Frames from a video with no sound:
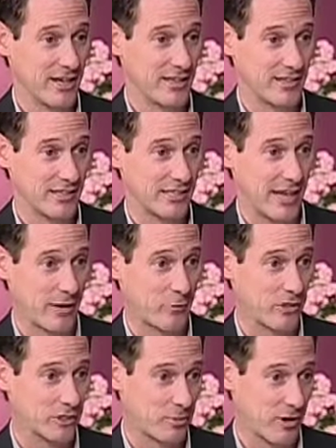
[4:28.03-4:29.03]
the same
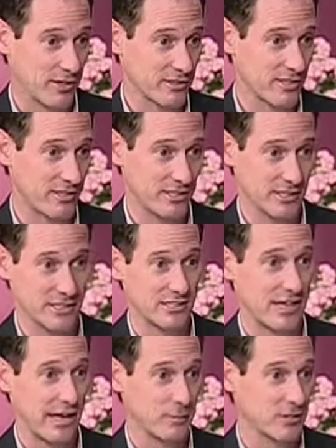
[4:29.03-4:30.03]
responses at the
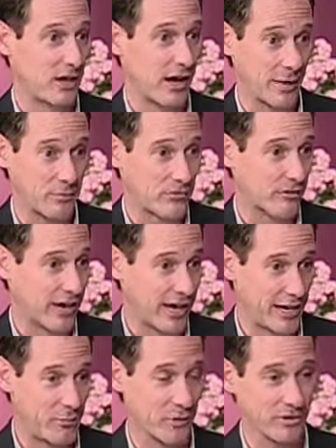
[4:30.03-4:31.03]
same time
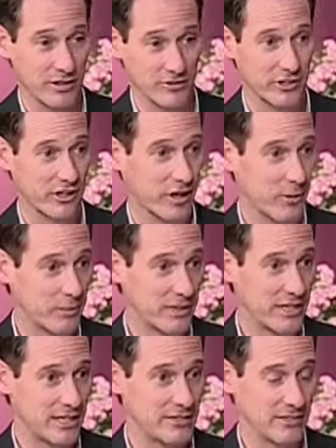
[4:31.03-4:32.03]
frame with different
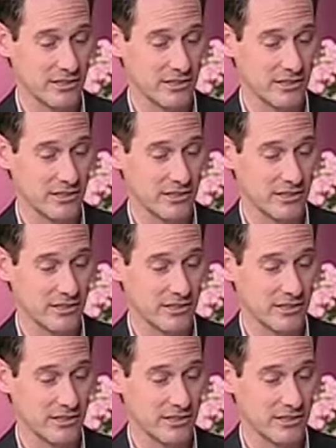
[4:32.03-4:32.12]
companies. And